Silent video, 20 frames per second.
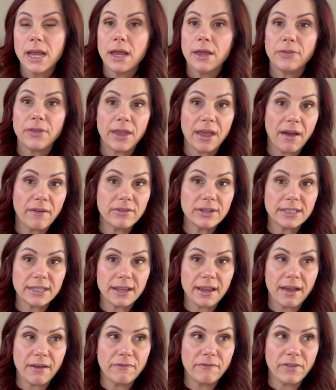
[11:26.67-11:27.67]
They
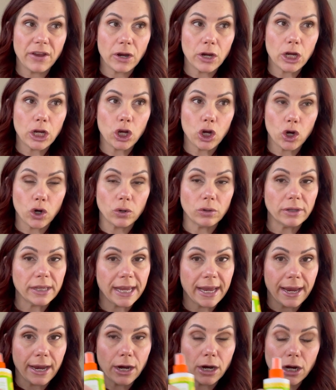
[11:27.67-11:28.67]
obviously have very curly
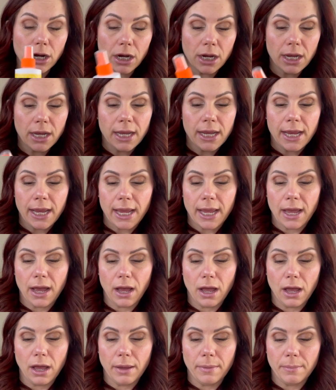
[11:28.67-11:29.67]
hair.
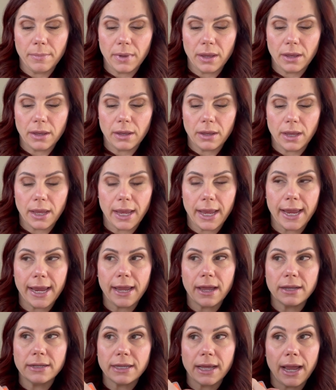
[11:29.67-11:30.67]
Um,
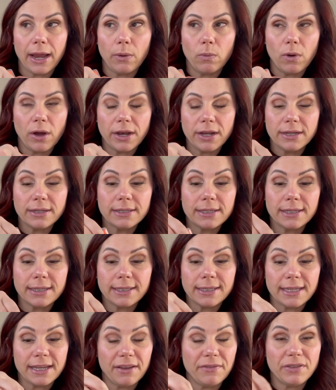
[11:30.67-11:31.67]
and I wanted to
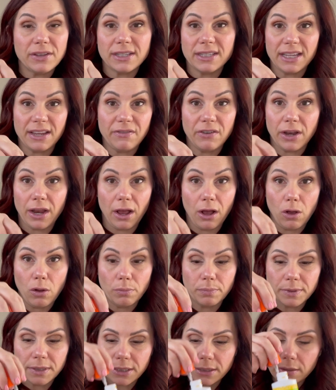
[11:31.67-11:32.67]
see if this even
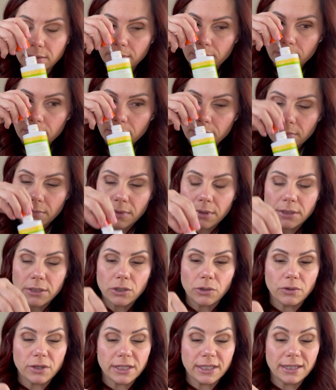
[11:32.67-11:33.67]
helps.
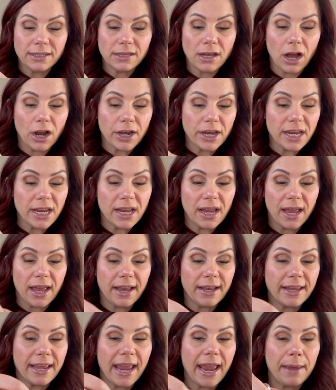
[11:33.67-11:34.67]
So this is honey
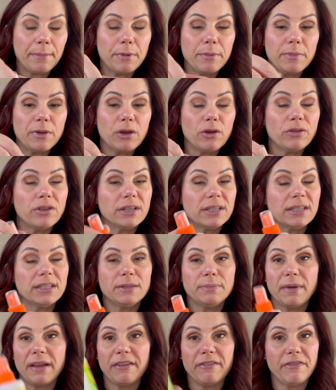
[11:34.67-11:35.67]
and chamomile. This is
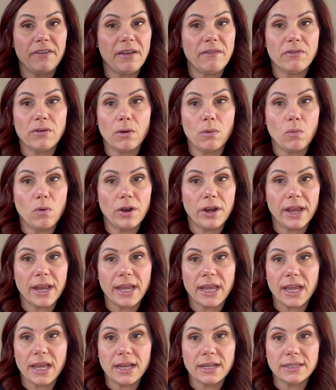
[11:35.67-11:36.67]
my favorite one I
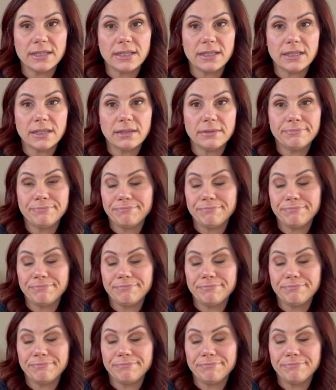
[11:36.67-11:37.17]
get.